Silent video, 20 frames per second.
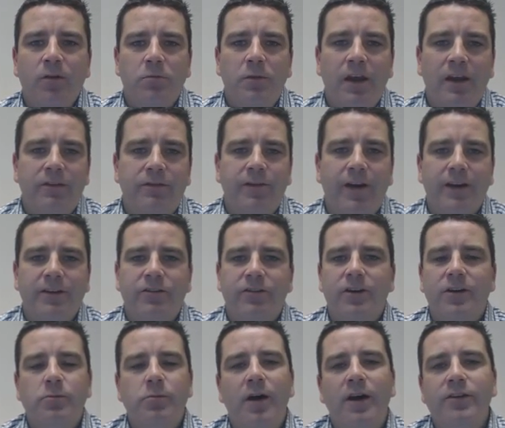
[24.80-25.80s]

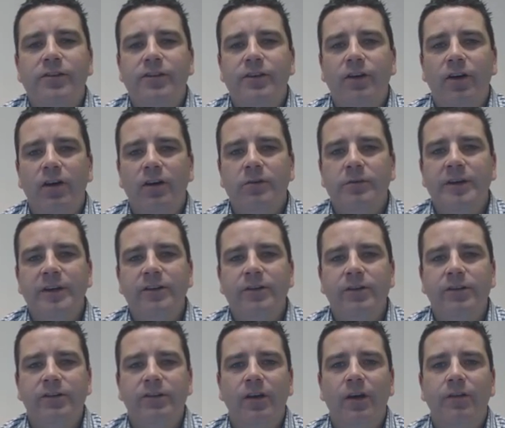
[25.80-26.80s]
manufacturing-based economy
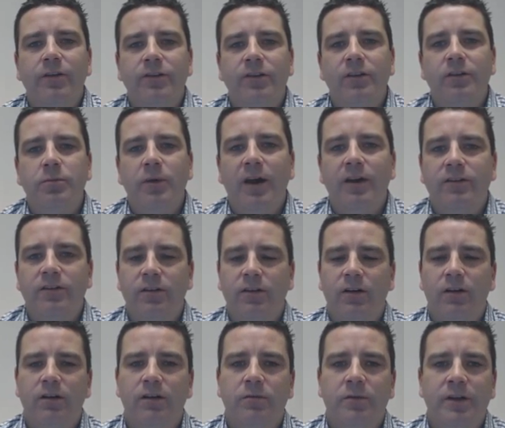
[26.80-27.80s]
to a services-based
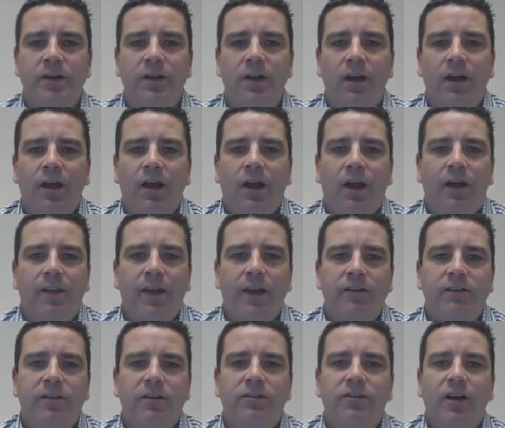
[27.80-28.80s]
economy, and
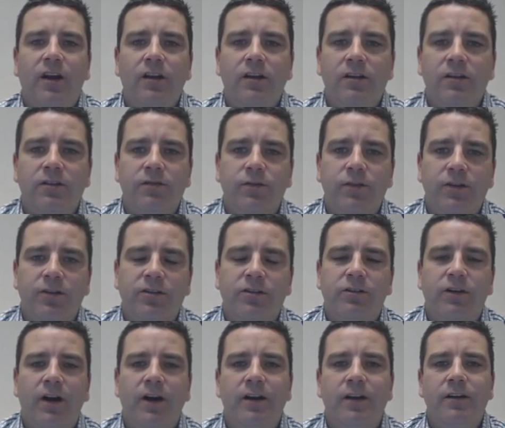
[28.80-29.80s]
that's the challenge for
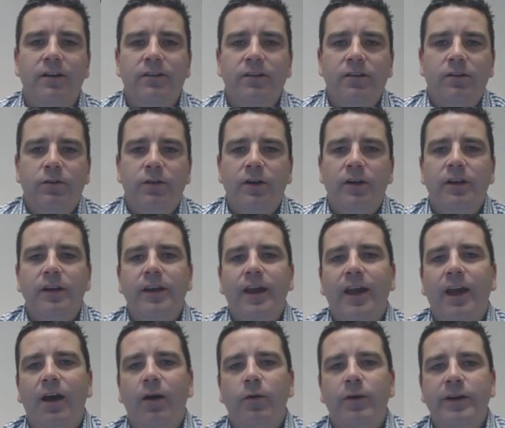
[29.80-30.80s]
Australians, is really
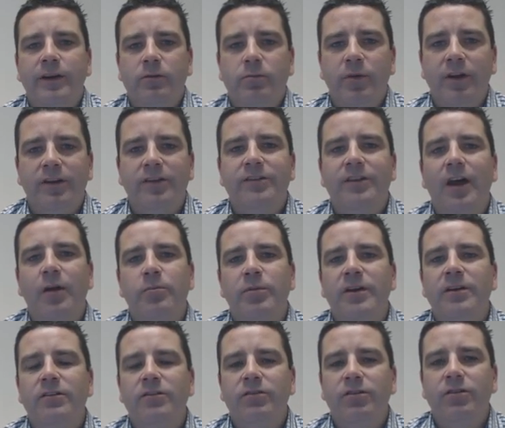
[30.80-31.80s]
how we can best tap
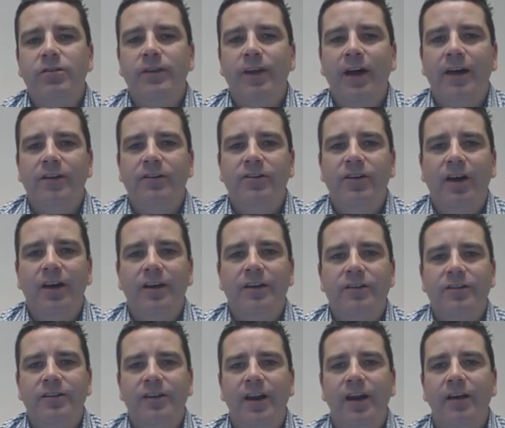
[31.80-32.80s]
into that
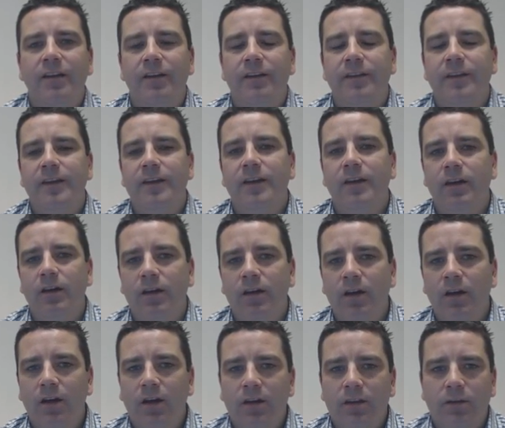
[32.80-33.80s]
change now that the
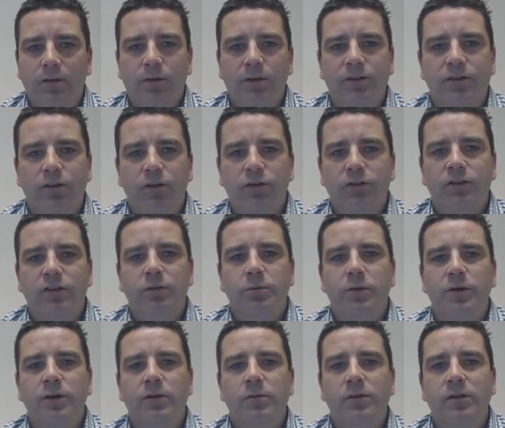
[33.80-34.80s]
resources
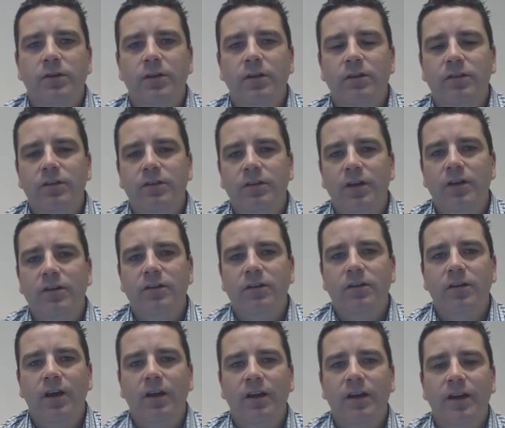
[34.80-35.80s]
boom is
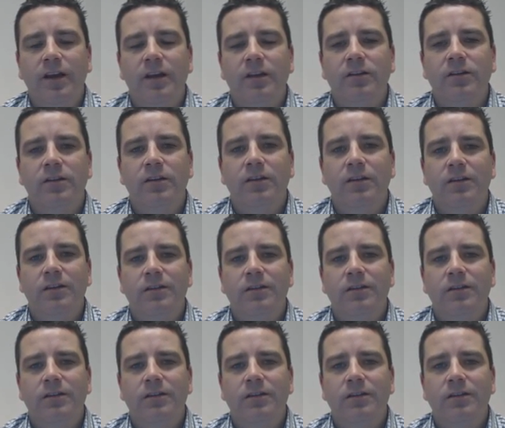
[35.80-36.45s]
essentially at an end.